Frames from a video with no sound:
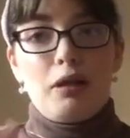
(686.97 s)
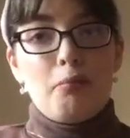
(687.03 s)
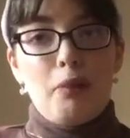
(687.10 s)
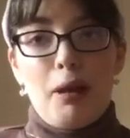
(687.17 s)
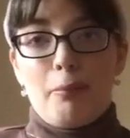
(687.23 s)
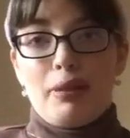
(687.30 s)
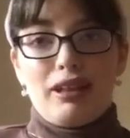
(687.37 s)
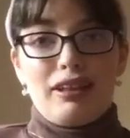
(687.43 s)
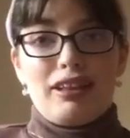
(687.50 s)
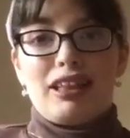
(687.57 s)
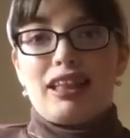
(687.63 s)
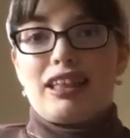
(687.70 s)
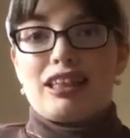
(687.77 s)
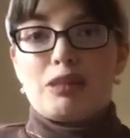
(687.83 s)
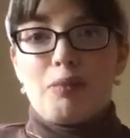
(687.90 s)
my big
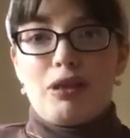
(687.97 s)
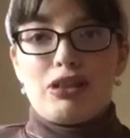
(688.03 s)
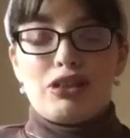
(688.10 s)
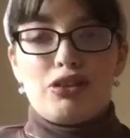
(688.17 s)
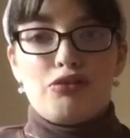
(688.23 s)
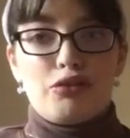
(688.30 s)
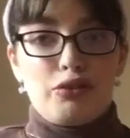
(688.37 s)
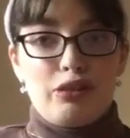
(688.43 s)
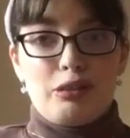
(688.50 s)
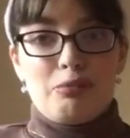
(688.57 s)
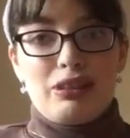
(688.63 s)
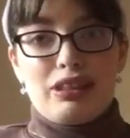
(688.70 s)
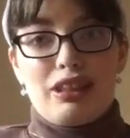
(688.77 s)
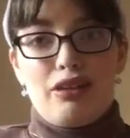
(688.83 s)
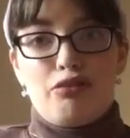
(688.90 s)
expensive
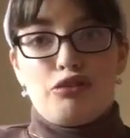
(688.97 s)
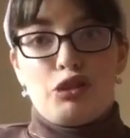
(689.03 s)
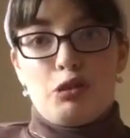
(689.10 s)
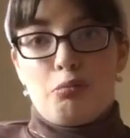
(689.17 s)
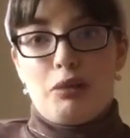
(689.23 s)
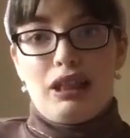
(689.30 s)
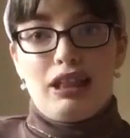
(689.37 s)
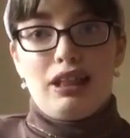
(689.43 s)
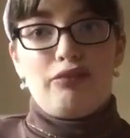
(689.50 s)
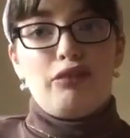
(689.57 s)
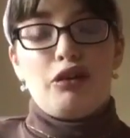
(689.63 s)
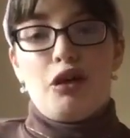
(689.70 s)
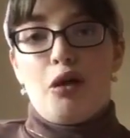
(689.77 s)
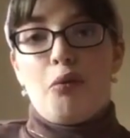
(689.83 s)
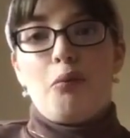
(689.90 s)
Christmas gift to me,
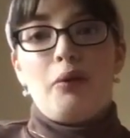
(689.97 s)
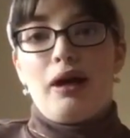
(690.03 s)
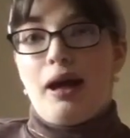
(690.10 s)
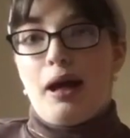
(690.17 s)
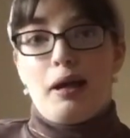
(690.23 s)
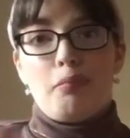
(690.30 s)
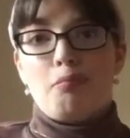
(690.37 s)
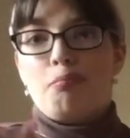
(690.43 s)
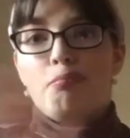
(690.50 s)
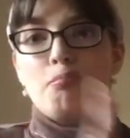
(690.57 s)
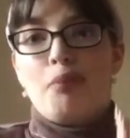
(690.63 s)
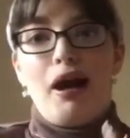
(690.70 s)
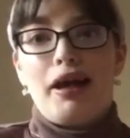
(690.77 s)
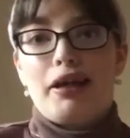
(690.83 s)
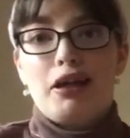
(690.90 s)
even though I'm
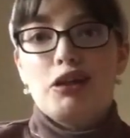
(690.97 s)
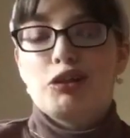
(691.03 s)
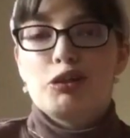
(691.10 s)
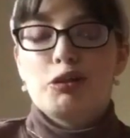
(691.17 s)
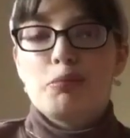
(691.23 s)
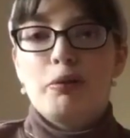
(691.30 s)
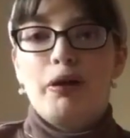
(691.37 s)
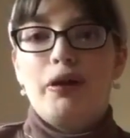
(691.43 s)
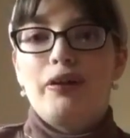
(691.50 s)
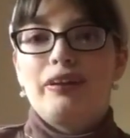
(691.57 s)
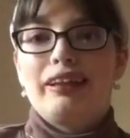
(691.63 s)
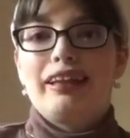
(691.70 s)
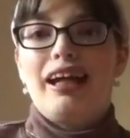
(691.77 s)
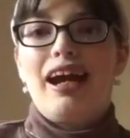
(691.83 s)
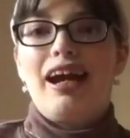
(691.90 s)
buying it super
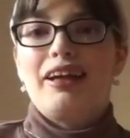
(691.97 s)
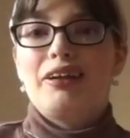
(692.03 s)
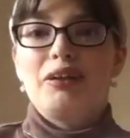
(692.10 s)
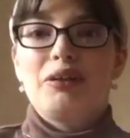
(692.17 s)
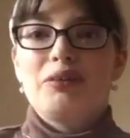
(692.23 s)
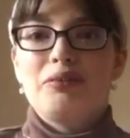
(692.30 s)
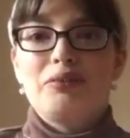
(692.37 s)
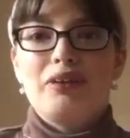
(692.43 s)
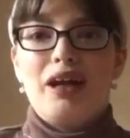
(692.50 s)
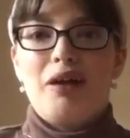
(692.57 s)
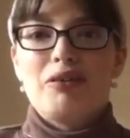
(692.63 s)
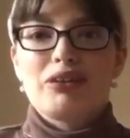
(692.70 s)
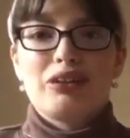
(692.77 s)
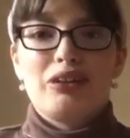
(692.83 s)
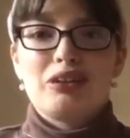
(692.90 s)
early. I knew I
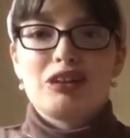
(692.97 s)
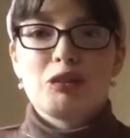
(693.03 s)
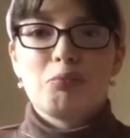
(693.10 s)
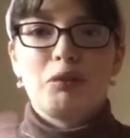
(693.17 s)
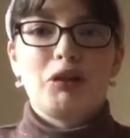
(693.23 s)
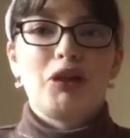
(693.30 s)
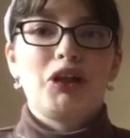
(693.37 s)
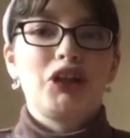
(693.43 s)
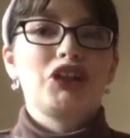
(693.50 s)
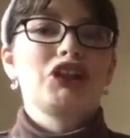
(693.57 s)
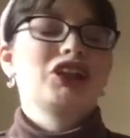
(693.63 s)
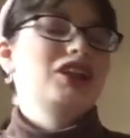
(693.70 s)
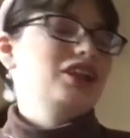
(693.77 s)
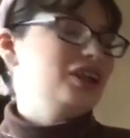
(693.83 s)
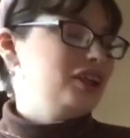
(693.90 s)
was gonna
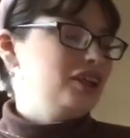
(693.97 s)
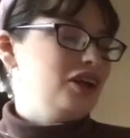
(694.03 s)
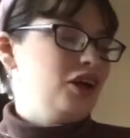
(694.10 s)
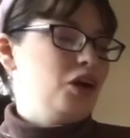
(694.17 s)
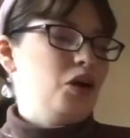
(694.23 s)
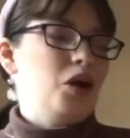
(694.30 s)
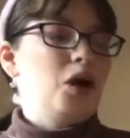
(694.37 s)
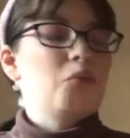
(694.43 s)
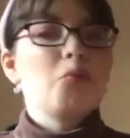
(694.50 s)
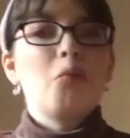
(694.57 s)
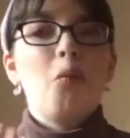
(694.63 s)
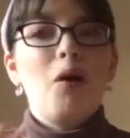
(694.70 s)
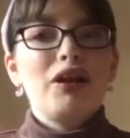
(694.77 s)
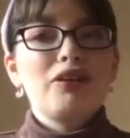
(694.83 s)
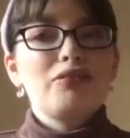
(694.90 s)
splurge
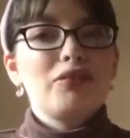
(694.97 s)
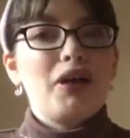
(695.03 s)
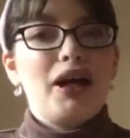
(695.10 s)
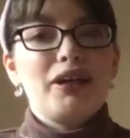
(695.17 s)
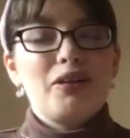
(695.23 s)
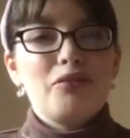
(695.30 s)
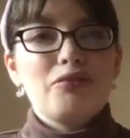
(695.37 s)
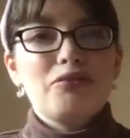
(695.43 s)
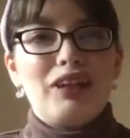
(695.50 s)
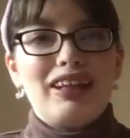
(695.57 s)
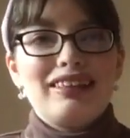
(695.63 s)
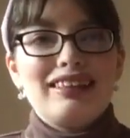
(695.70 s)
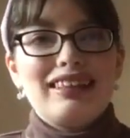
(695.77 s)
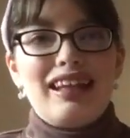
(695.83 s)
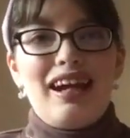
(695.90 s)
on one kind of
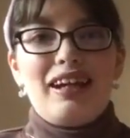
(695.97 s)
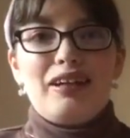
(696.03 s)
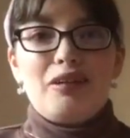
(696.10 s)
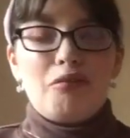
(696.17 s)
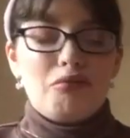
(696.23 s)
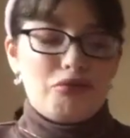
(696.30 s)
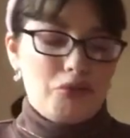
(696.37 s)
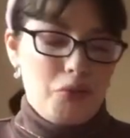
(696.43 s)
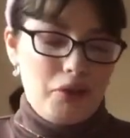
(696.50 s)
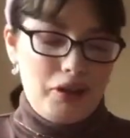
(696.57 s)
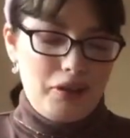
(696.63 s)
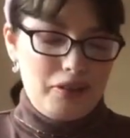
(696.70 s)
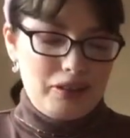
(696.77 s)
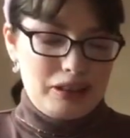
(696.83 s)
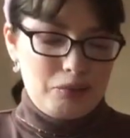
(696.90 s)
fancy item
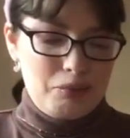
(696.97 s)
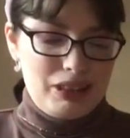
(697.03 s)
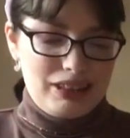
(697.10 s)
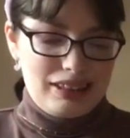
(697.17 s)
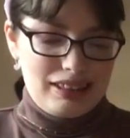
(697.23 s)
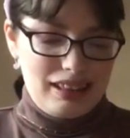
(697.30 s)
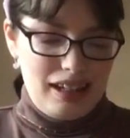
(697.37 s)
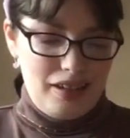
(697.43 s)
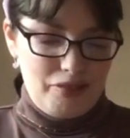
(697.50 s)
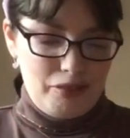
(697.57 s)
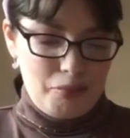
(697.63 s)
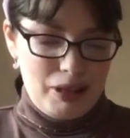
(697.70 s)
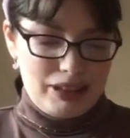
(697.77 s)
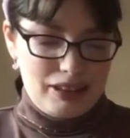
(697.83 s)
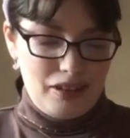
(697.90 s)
for Christmas
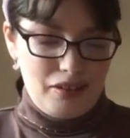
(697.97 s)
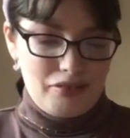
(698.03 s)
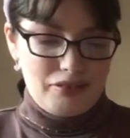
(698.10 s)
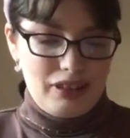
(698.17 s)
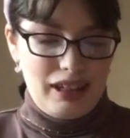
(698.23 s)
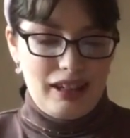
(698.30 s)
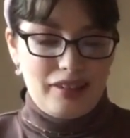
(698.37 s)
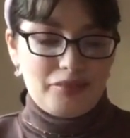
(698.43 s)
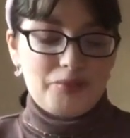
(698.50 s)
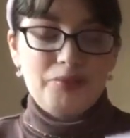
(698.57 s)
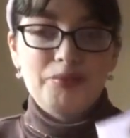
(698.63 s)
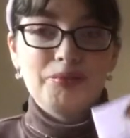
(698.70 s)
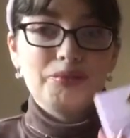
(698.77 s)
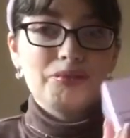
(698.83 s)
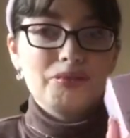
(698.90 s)
for myself, and
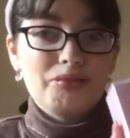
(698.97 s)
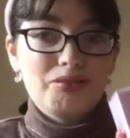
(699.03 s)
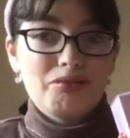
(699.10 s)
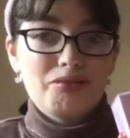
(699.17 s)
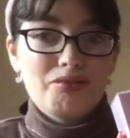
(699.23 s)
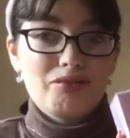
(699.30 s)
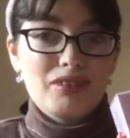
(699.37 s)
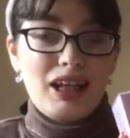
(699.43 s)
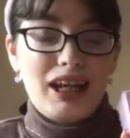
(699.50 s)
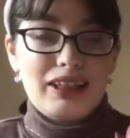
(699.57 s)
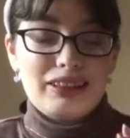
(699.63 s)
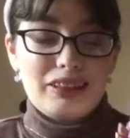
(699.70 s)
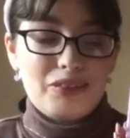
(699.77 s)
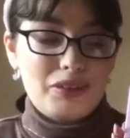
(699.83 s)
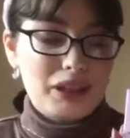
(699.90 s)
I did